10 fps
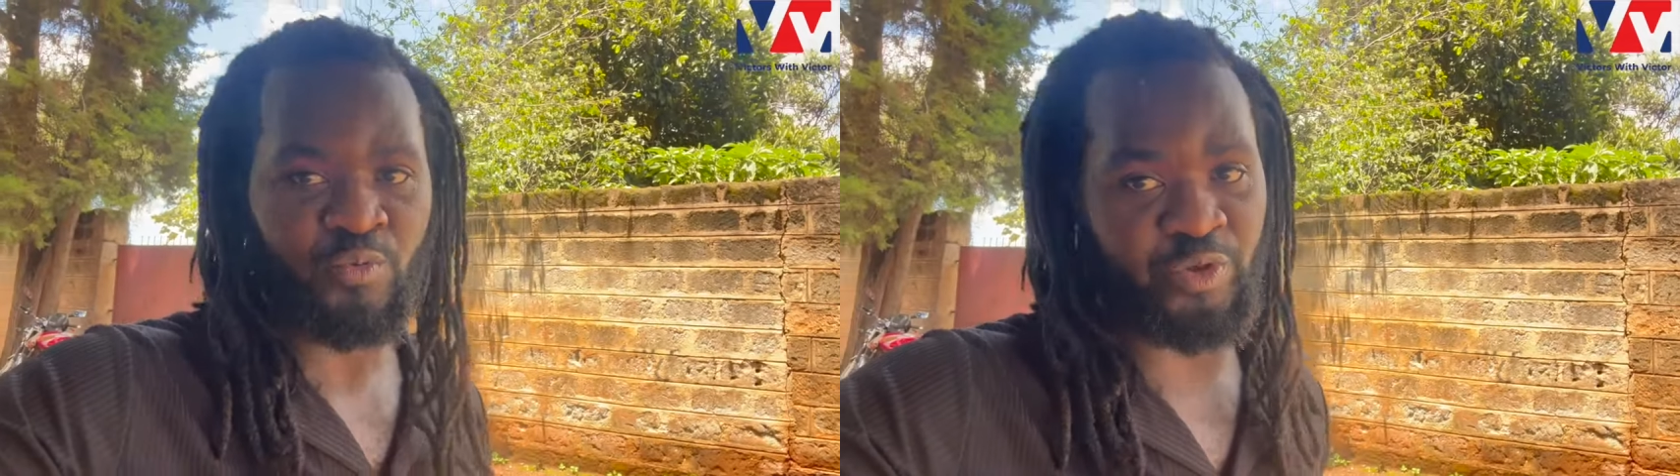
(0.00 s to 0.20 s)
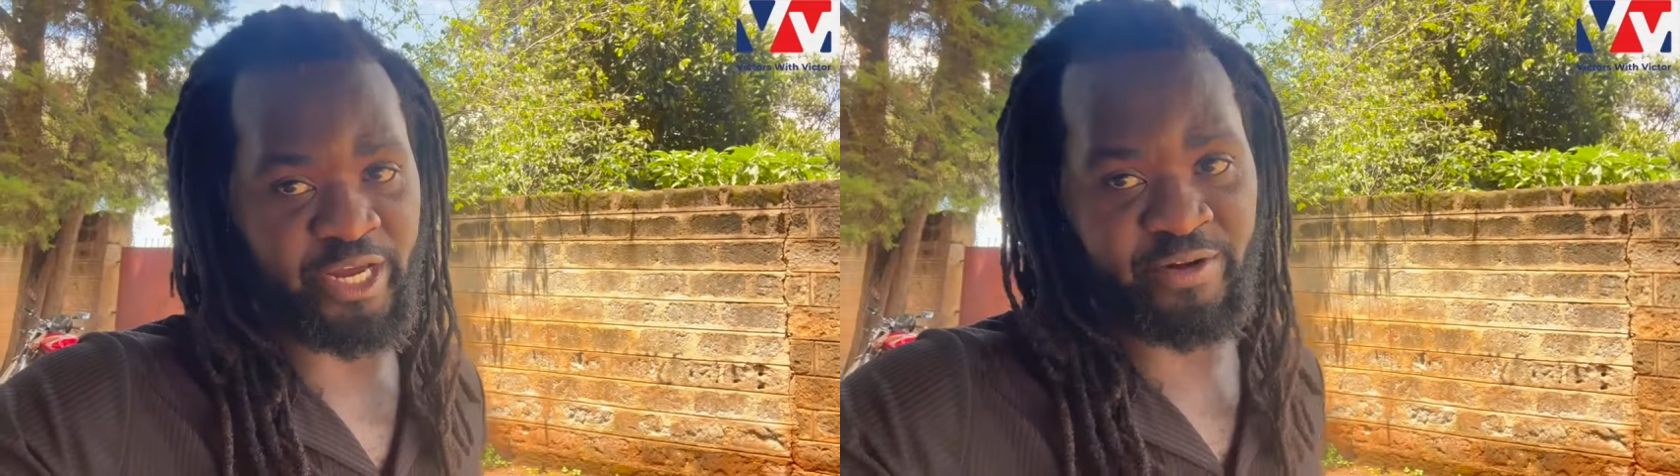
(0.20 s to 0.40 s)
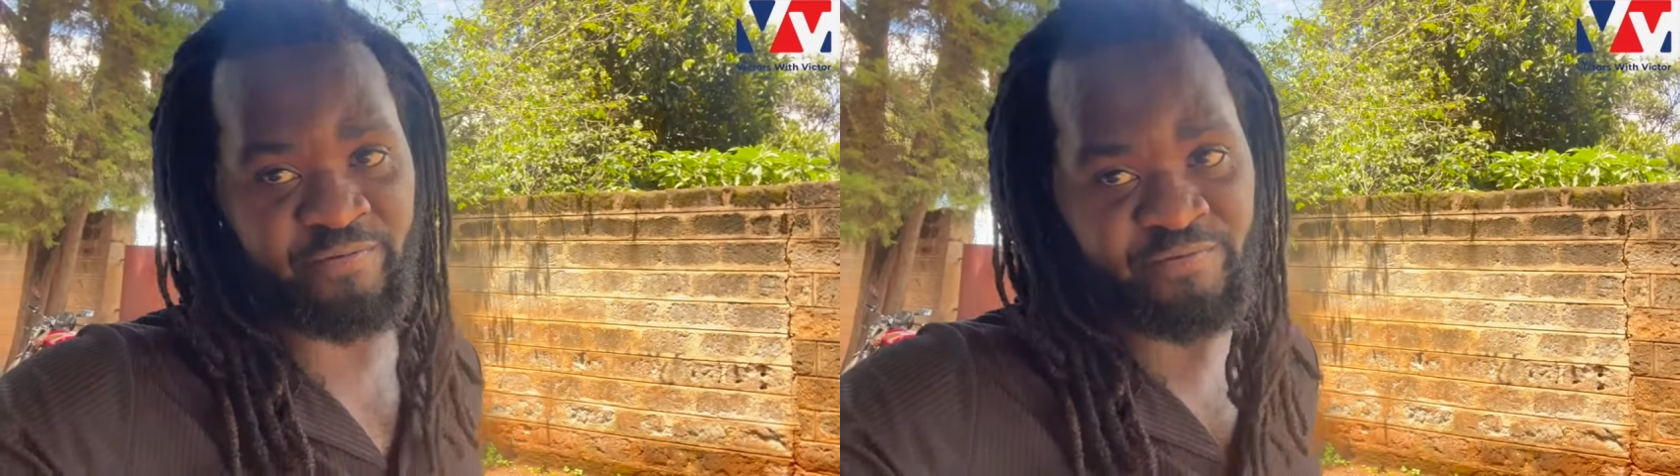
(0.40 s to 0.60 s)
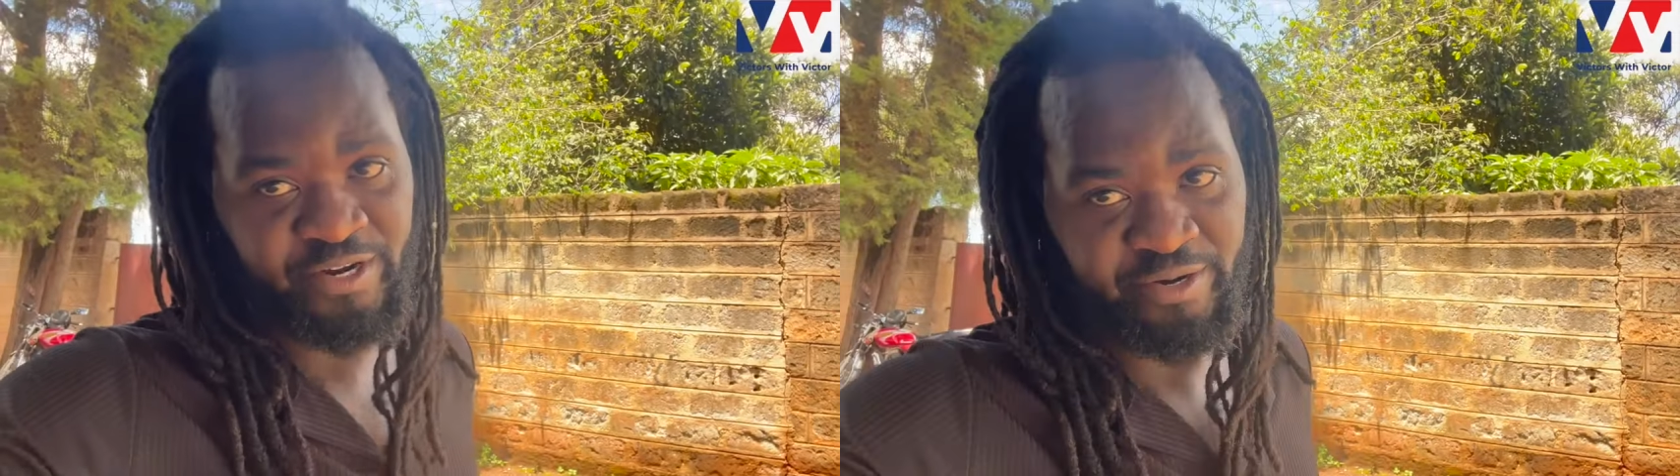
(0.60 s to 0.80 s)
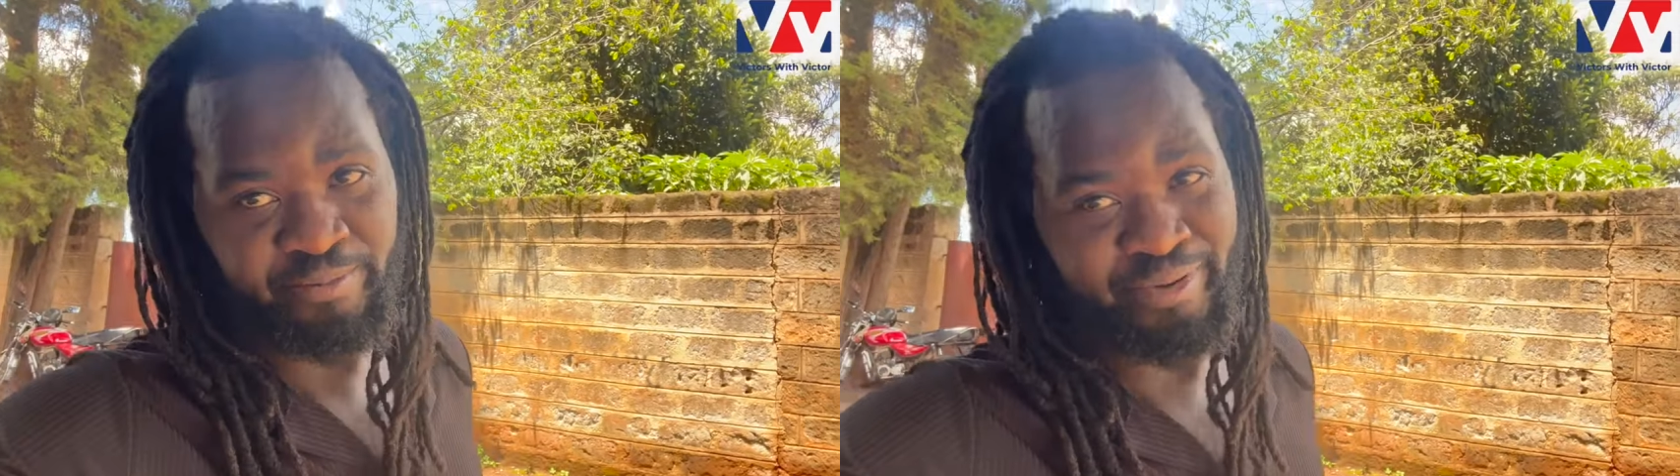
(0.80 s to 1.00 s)
We had a
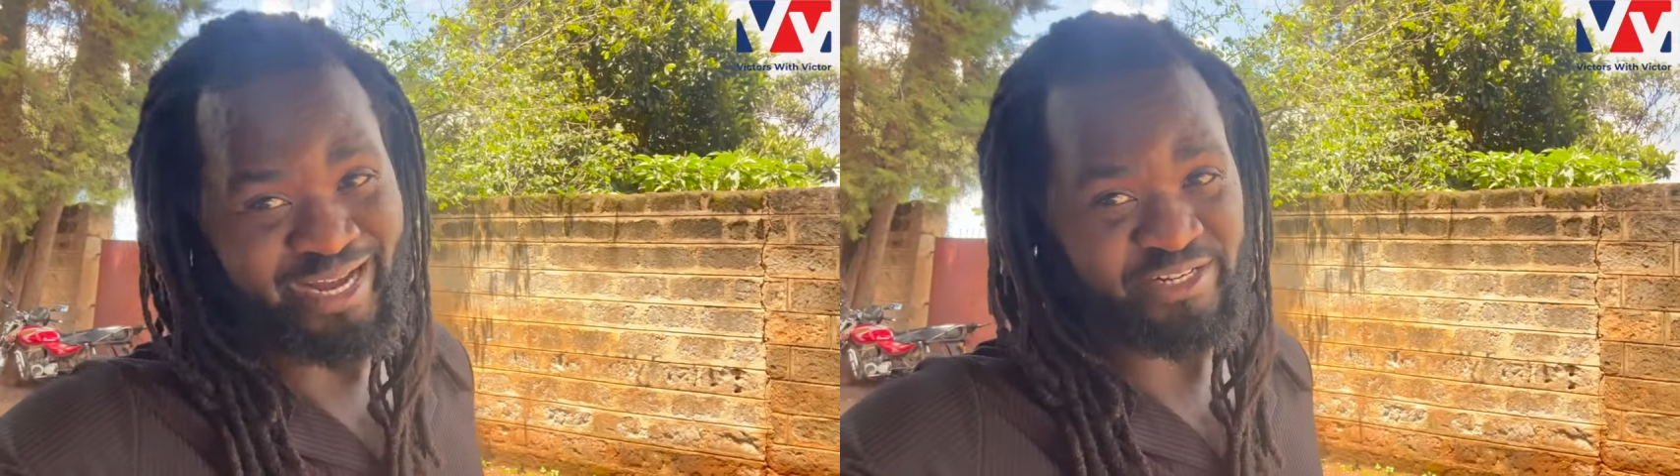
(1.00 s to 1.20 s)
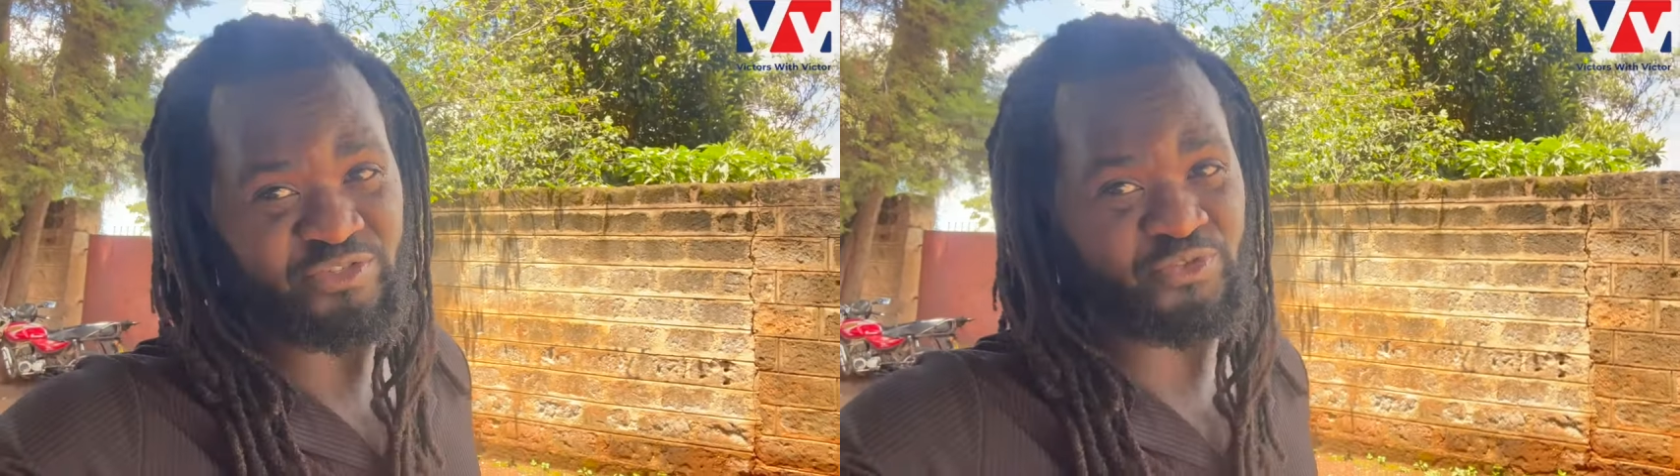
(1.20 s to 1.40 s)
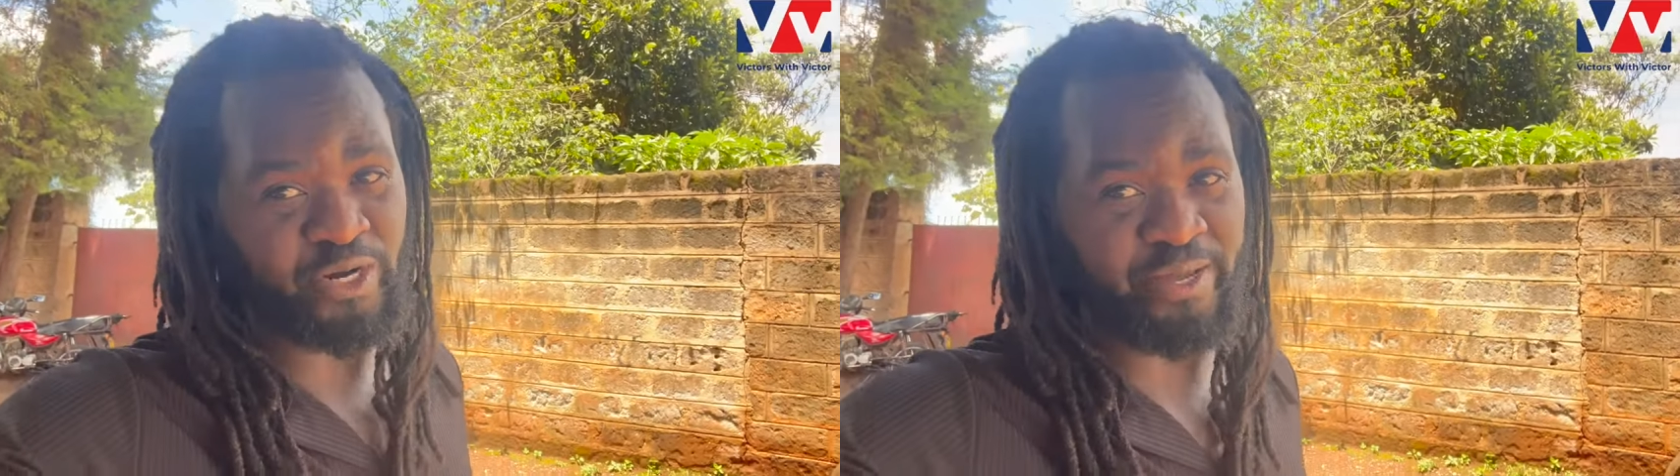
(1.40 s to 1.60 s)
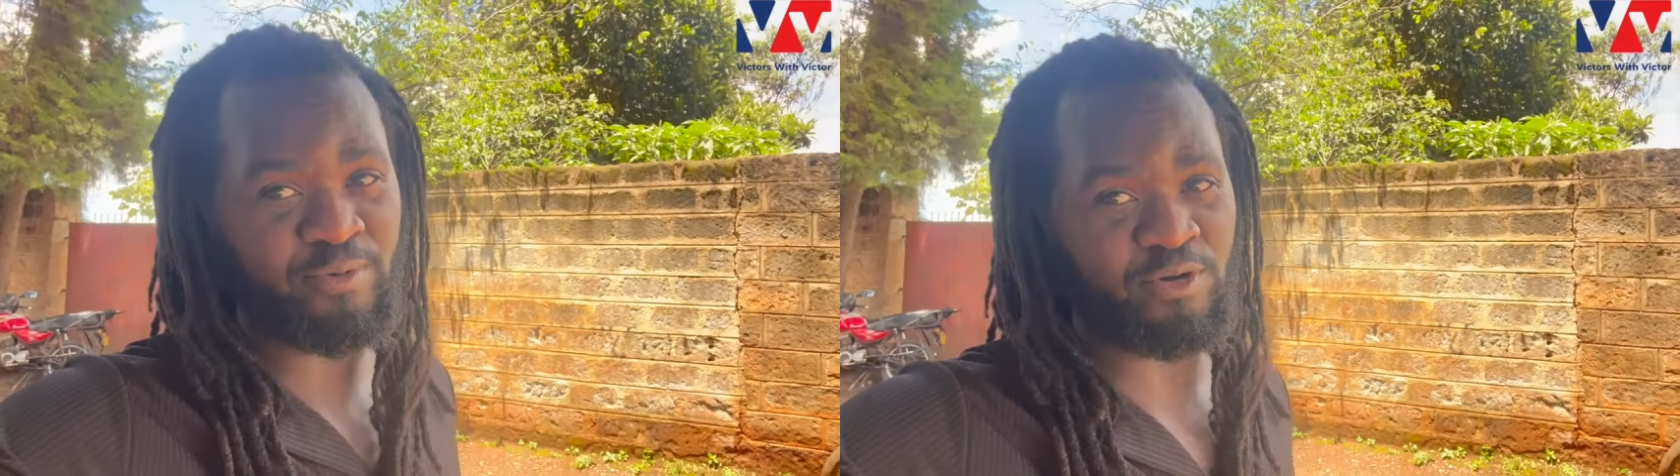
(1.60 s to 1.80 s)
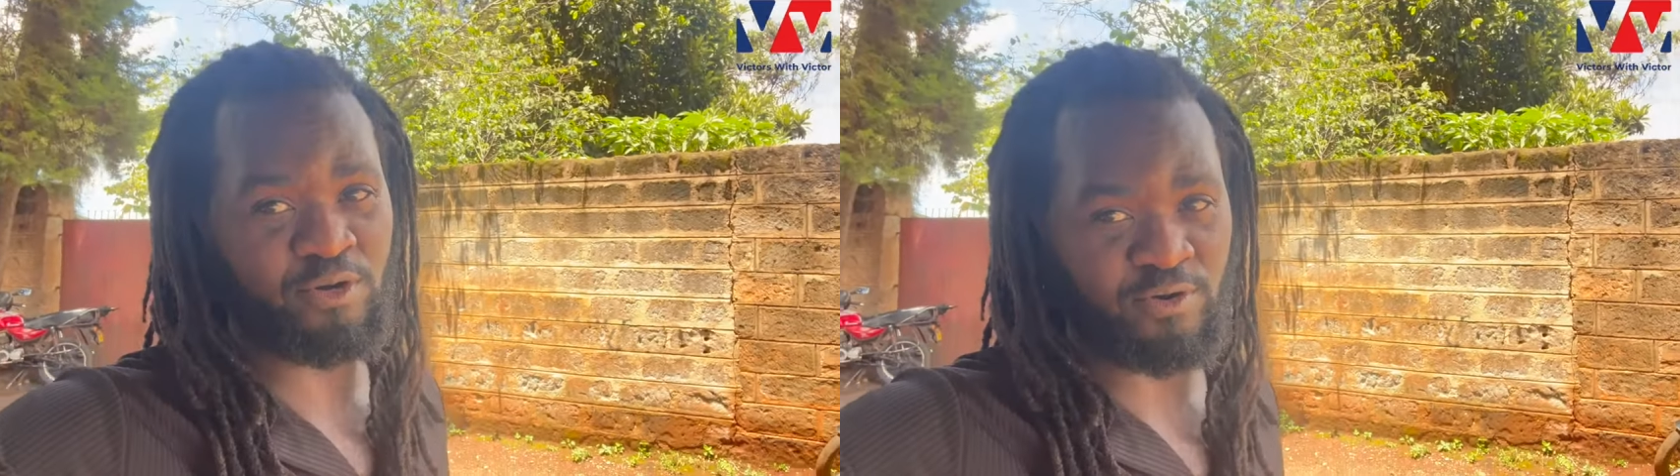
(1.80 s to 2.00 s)
very bad
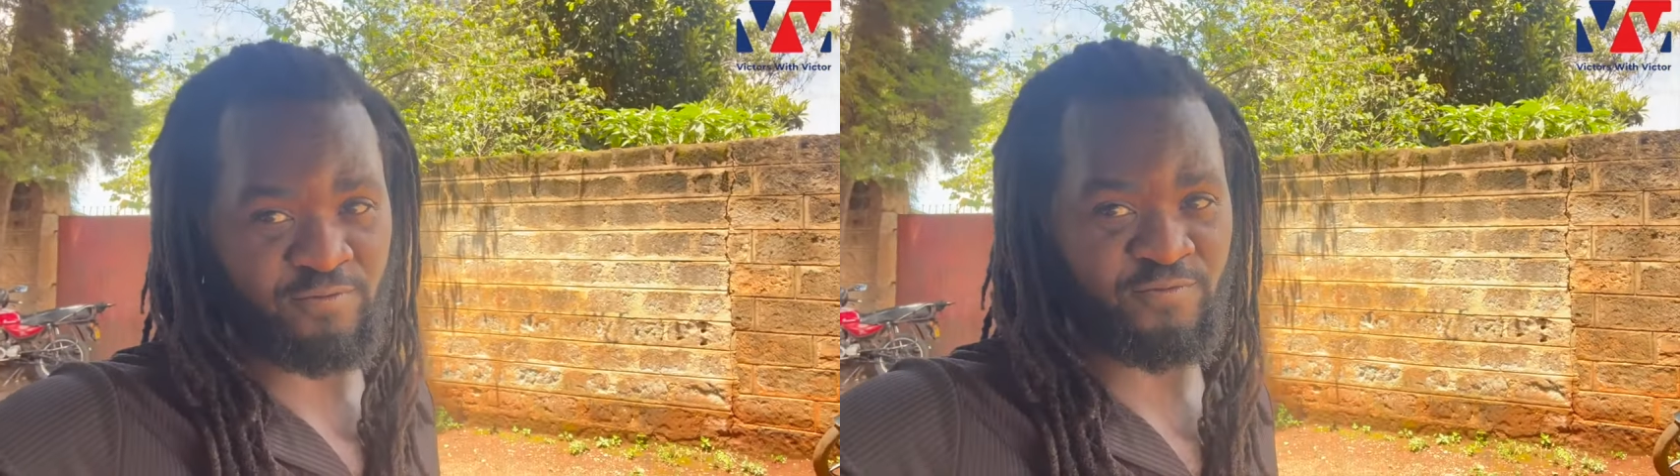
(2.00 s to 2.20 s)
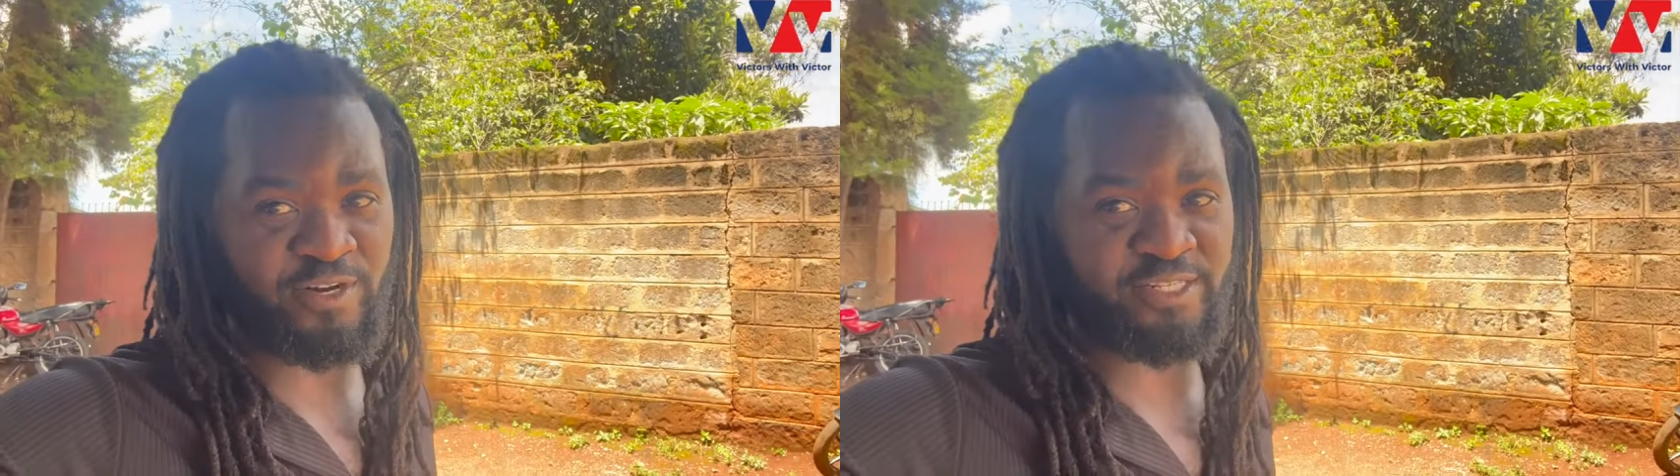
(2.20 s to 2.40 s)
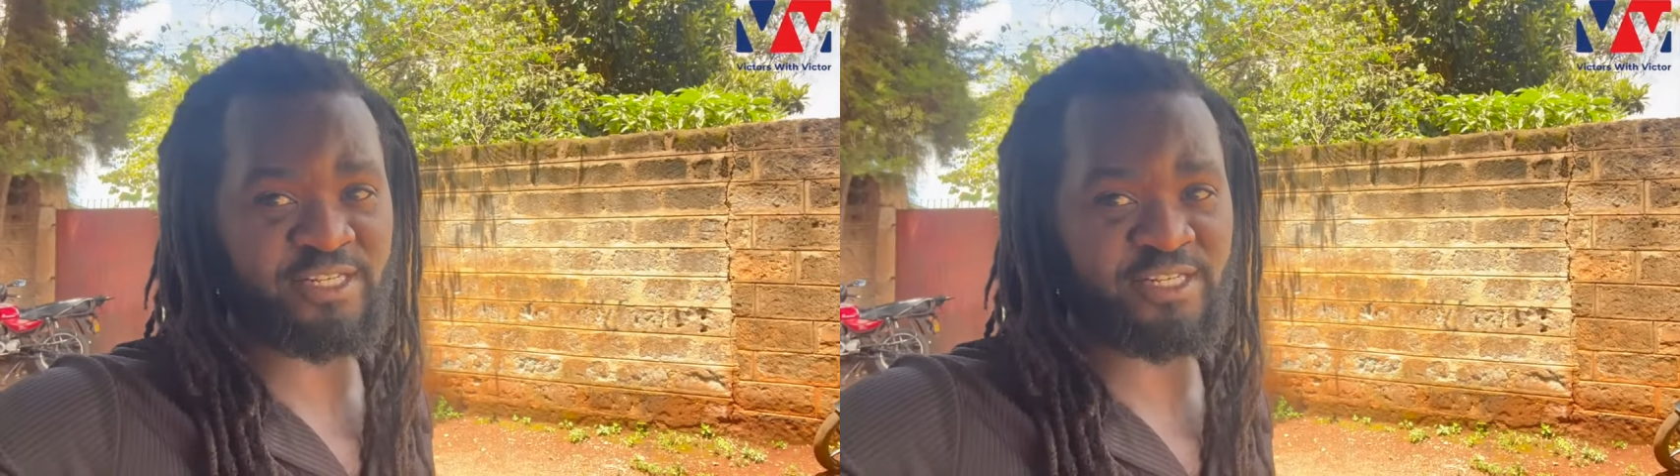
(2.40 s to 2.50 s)
tribal conflict.